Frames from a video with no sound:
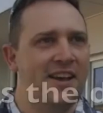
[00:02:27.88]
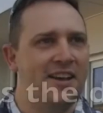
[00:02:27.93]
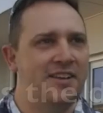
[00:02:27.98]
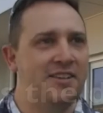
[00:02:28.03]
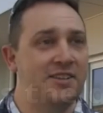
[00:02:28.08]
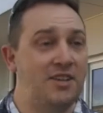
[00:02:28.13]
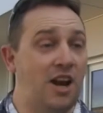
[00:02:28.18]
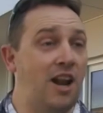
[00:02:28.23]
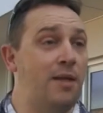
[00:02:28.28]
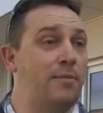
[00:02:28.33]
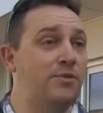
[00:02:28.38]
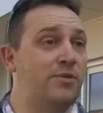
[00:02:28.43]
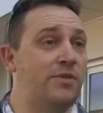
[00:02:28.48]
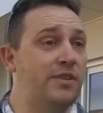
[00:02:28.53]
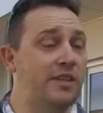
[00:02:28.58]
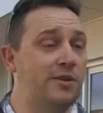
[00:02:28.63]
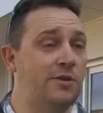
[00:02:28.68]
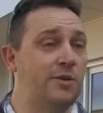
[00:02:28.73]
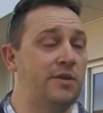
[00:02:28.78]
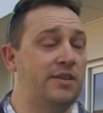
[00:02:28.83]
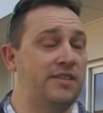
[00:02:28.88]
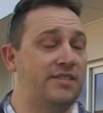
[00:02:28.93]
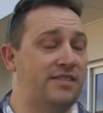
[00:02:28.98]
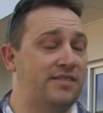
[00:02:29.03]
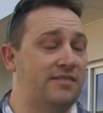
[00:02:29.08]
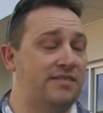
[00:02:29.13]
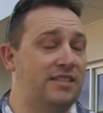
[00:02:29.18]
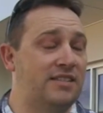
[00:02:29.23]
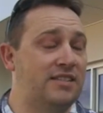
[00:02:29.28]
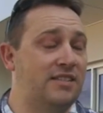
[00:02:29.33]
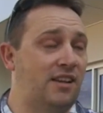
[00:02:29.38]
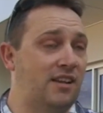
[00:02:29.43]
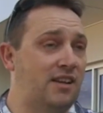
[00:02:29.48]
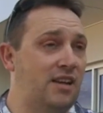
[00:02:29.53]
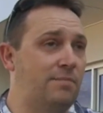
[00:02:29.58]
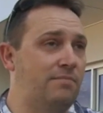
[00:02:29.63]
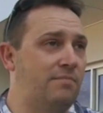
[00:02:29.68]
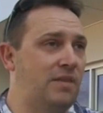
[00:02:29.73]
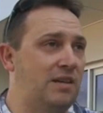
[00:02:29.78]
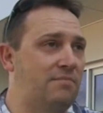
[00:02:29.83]
The dynamic's really good. It's just like a
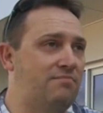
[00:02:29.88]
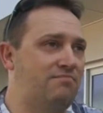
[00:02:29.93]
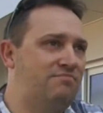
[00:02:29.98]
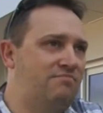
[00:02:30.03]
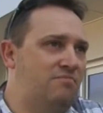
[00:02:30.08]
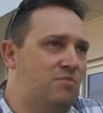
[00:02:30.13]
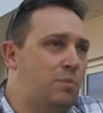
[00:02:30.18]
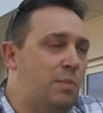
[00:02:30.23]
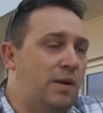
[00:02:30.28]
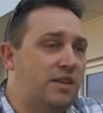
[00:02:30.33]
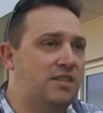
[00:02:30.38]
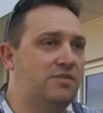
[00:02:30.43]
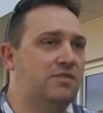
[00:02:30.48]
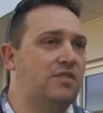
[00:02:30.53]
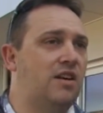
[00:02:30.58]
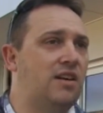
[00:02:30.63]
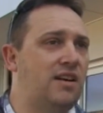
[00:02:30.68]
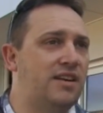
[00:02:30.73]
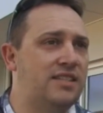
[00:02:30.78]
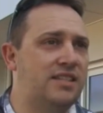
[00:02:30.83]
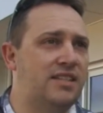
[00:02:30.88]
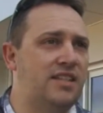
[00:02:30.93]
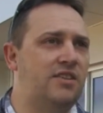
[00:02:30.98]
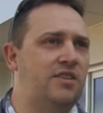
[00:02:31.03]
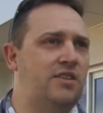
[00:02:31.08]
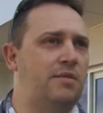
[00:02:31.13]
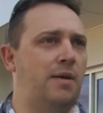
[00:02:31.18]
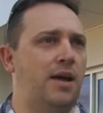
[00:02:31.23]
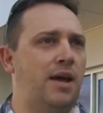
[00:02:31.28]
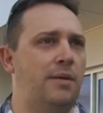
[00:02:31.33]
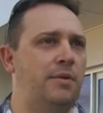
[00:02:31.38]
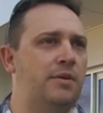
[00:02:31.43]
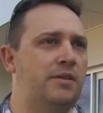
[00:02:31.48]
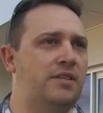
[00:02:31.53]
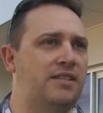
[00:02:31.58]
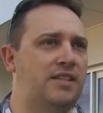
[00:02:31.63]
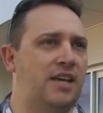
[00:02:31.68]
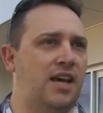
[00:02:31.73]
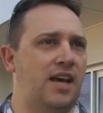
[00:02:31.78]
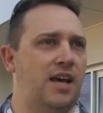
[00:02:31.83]
bunch of guys in there at the
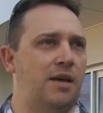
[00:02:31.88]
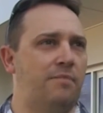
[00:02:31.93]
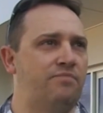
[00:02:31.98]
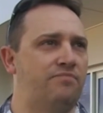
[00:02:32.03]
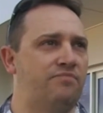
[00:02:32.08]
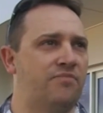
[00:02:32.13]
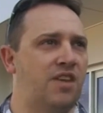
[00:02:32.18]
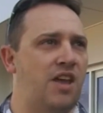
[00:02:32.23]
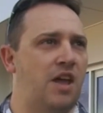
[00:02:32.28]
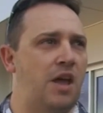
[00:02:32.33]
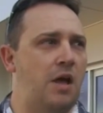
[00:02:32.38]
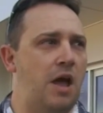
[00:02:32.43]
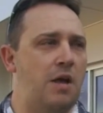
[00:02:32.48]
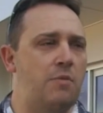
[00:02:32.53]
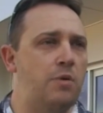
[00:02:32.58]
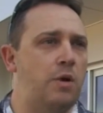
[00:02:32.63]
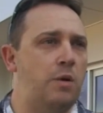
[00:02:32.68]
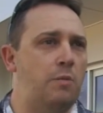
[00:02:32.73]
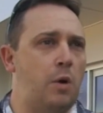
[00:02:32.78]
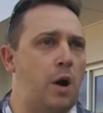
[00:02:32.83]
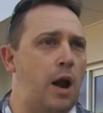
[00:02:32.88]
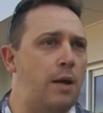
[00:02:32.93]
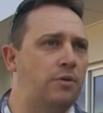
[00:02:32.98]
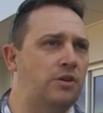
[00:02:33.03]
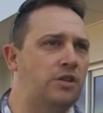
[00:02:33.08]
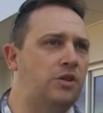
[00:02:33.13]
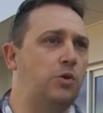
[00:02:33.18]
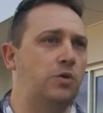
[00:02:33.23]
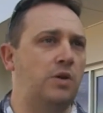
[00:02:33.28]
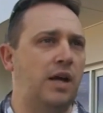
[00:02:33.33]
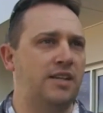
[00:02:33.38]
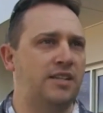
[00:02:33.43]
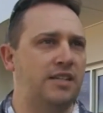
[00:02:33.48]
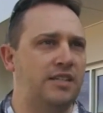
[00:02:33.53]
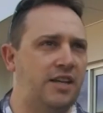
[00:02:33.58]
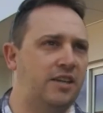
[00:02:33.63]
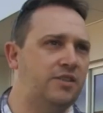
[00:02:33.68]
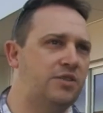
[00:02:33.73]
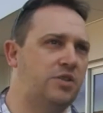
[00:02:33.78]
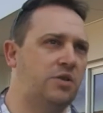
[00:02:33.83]
moment, and we're able to actually
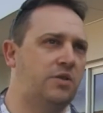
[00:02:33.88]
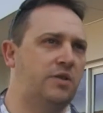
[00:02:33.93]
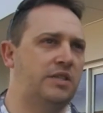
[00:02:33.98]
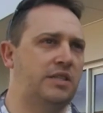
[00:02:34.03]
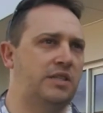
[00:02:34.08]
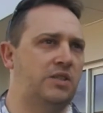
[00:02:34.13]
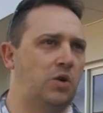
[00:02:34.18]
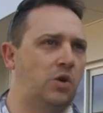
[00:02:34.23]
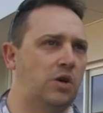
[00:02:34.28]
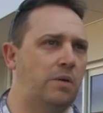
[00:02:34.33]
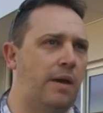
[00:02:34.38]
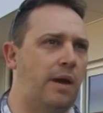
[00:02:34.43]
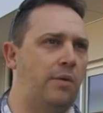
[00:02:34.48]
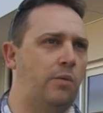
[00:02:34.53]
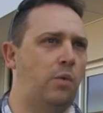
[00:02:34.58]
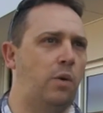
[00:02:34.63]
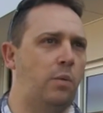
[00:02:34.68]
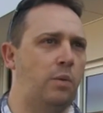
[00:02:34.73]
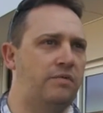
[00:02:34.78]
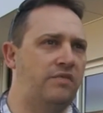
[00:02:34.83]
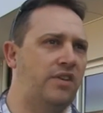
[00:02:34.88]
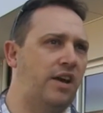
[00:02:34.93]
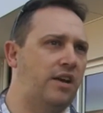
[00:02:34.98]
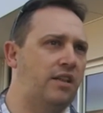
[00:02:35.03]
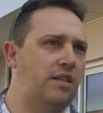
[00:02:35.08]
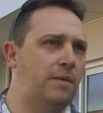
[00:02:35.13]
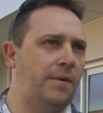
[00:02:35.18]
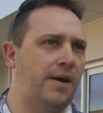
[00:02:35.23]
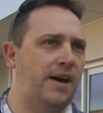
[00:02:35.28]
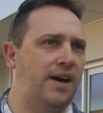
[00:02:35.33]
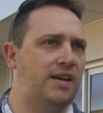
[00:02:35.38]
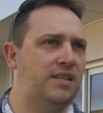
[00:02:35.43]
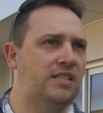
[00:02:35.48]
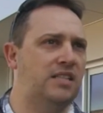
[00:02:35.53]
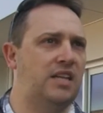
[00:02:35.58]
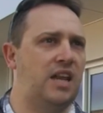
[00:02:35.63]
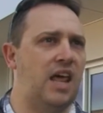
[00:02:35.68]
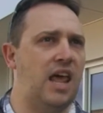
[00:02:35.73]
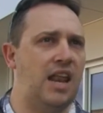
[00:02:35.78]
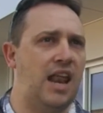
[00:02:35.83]
tell stories and talk about what we've done in the past
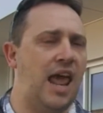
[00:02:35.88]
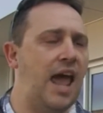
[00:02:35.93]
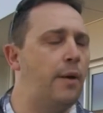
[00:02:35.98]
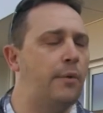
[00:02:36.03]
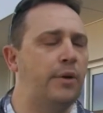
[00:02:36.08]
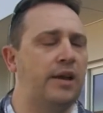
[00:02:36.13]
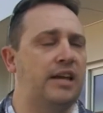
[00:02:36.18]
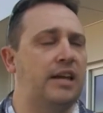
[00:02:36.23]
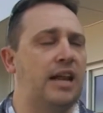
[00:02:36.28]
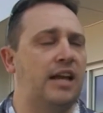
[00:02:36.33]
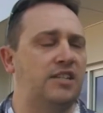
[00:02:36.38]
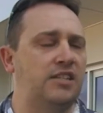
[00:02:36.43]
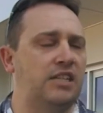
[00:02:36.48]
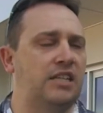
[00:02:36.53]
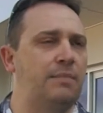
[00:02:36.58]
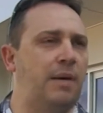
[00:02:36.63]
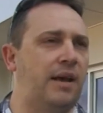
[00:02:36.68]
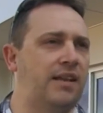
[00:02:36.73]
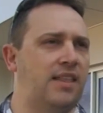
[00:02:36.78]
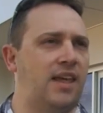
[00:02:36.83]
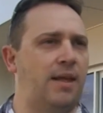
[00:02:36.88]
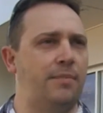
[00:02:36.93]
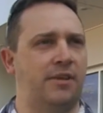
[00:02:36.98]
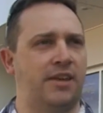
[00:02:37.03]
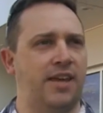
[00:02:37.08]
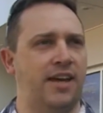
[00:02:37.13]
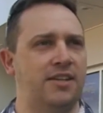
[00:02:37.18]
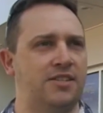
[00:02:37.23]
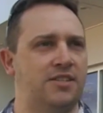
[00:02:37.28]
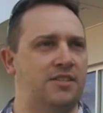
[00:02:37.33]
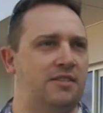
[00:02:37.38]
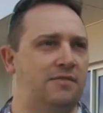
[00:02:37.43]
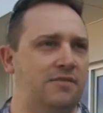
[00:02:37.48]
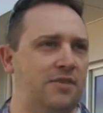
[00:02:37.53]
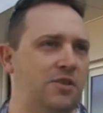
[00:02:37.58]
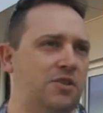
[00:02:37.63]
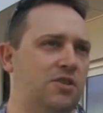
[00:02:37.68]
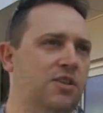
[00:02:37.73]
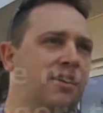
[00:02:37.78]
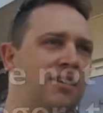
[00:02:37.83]
and how we can actually make that application in the
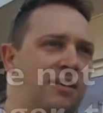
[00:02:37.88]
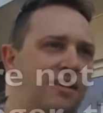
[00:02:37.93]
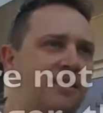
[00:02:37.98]
future.